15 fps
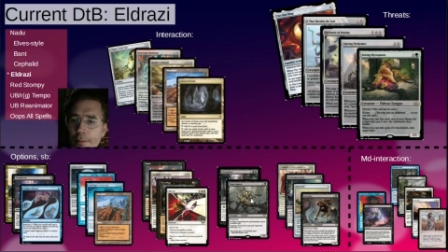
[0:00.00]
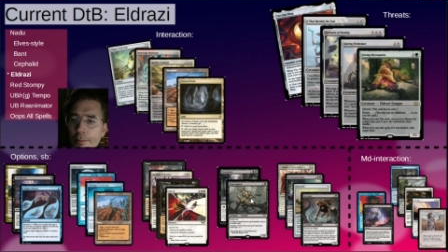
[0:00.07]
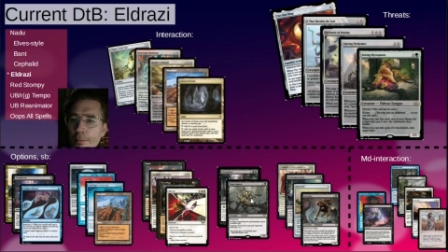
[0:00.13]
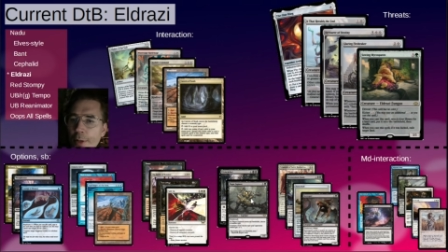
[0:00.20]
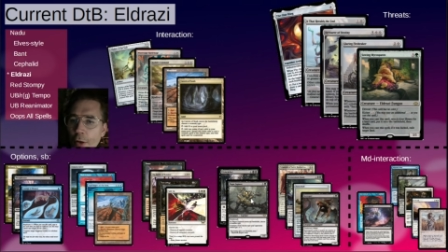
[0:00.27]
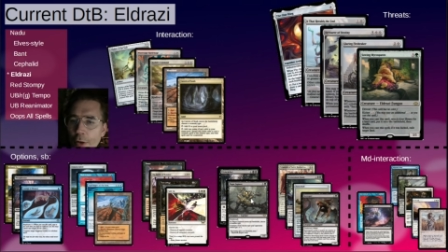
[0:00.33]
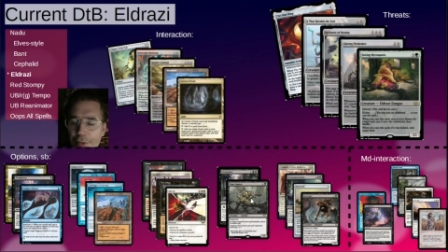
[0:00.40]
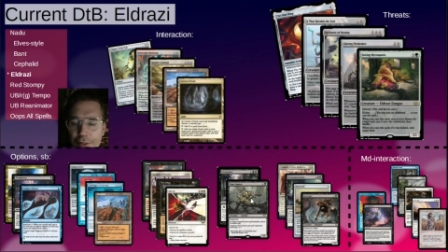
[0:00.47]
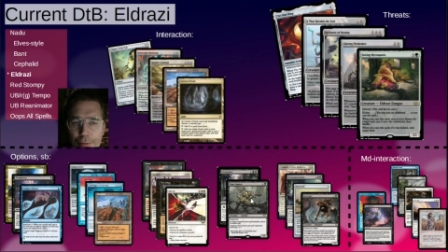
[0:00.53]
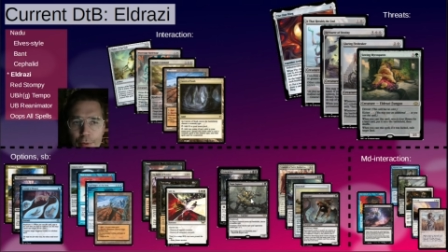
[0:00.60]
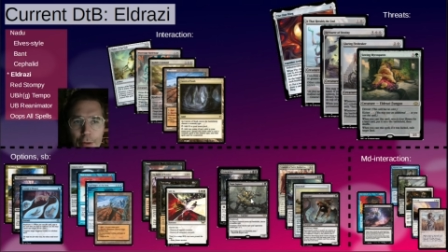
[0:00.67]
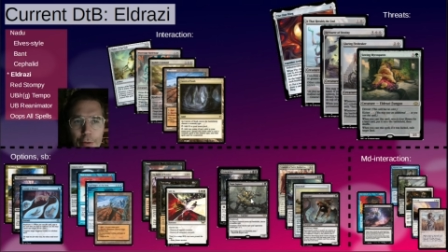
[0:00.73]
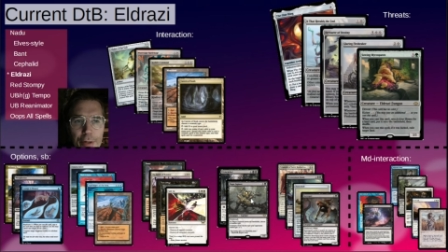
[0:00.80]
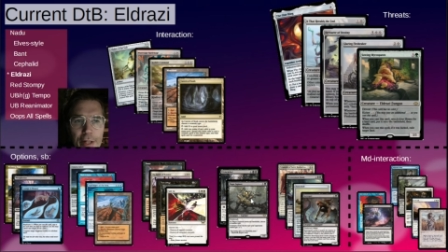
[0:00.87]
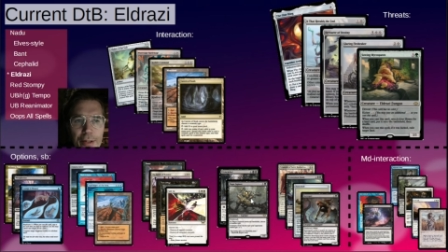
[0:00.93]
because it's
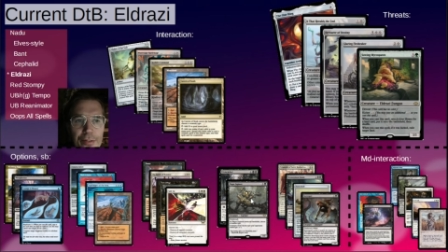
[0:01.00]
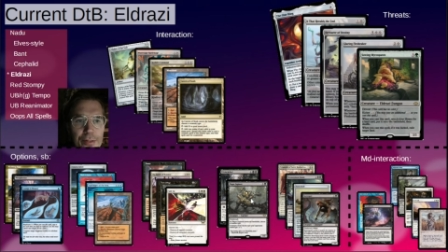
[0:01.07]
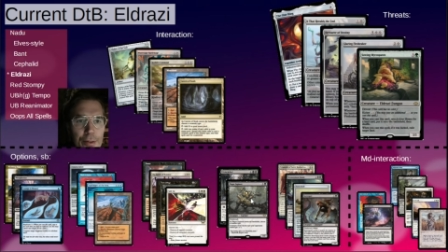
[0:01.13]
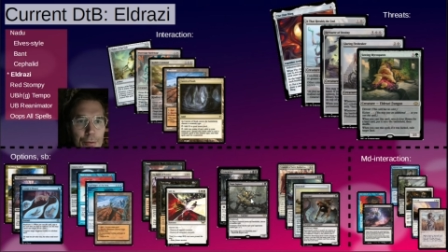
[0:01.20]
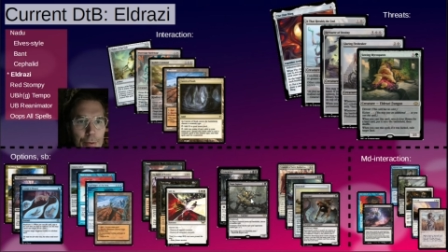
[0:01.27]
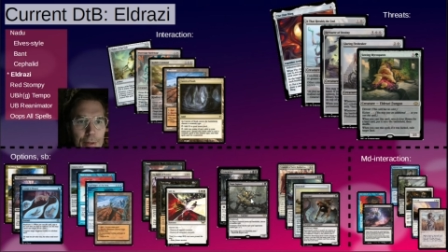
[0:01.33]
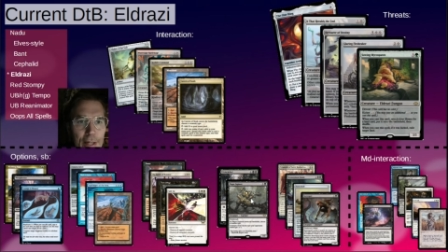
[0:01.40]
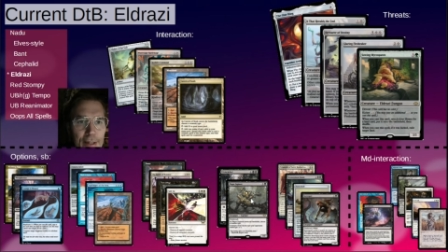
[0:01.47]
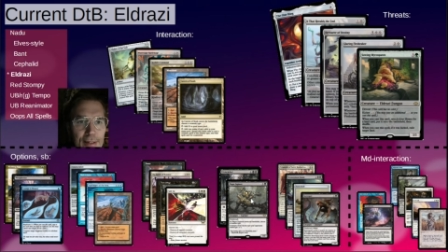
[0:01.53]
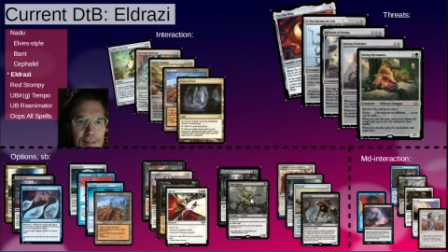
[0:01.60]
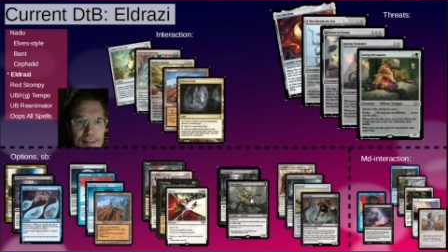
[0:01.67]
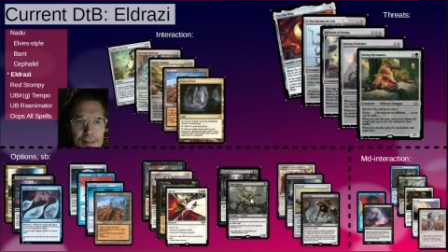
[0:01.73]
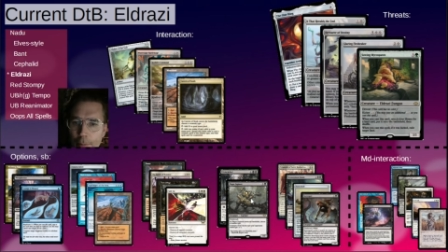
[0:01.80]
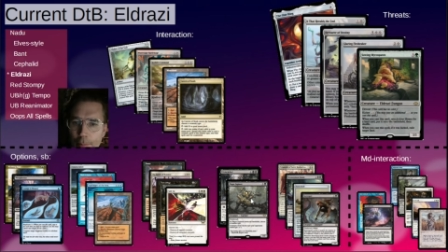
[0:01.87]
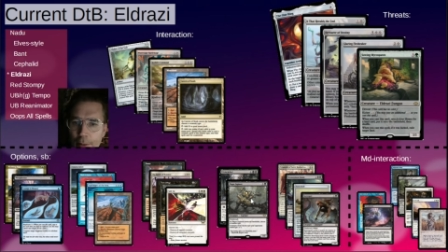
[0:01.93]
really good against Nadu
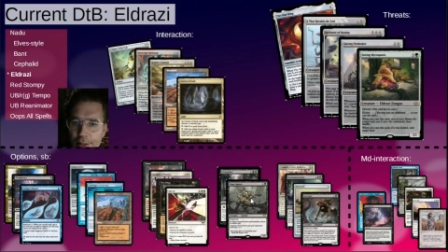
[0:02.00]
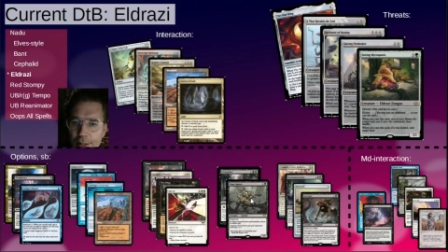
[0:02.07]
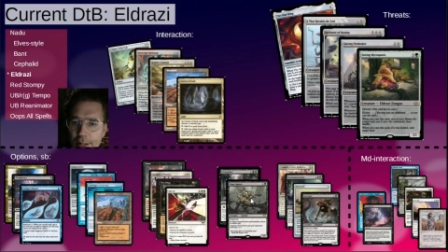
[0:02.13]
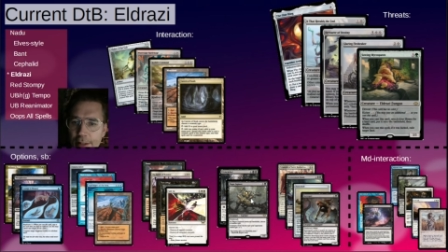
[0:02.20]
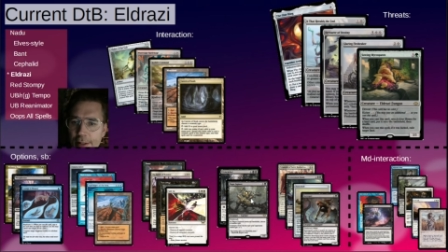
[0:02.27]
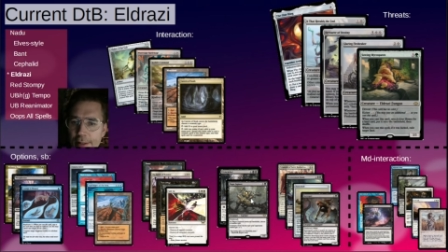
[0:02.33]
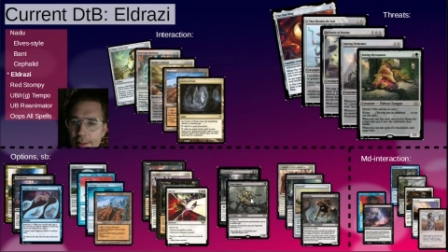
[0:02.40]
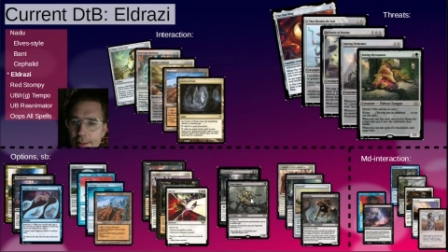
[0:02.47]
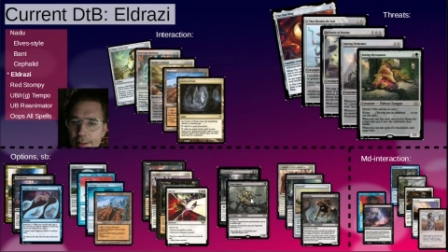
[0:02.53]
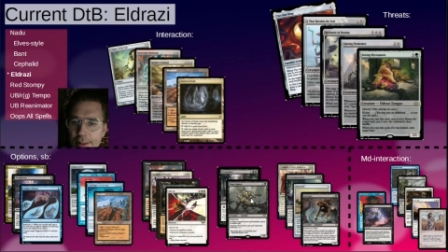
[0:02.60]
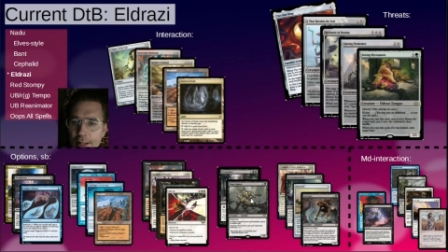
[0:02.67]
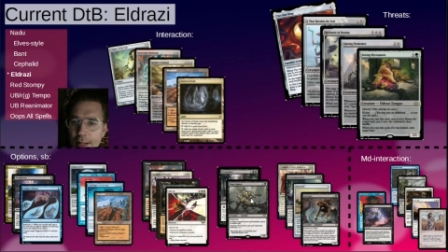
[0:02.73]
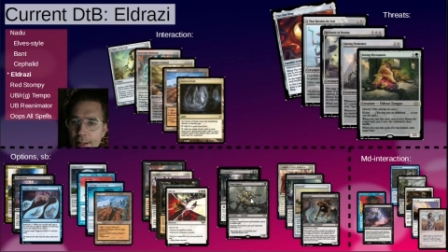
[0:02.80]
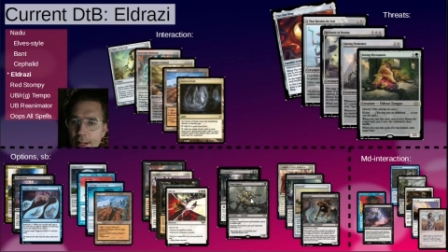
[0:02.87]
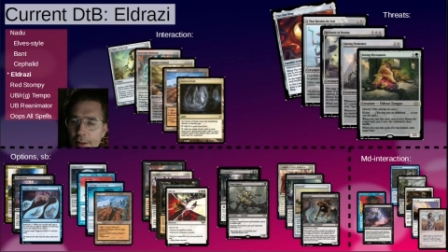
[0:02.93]
decks, but
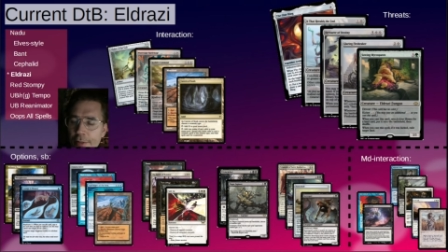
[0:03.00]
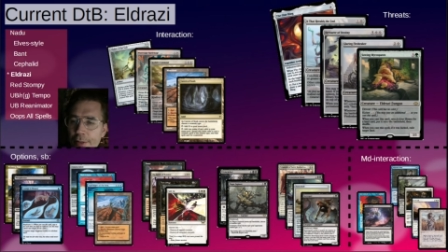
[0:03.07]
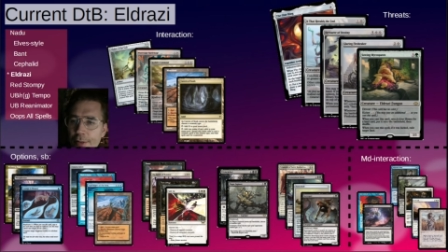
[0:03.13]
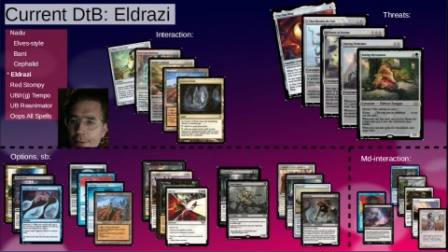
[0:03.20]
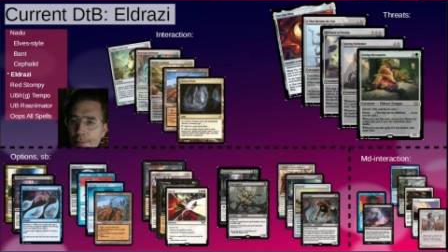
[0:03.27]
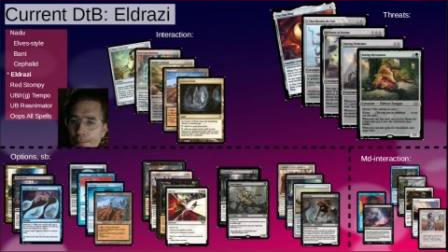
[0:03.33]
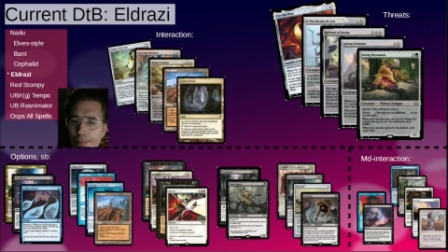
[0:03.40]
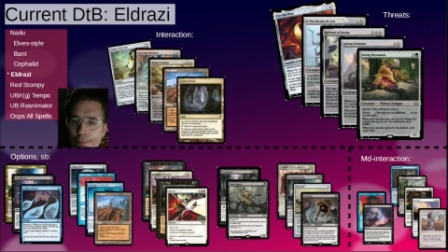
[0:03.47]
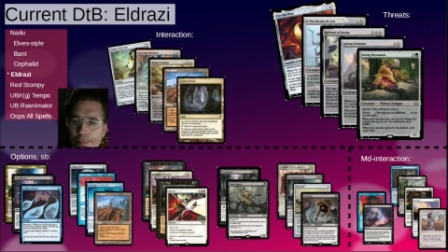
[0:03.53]
I haven't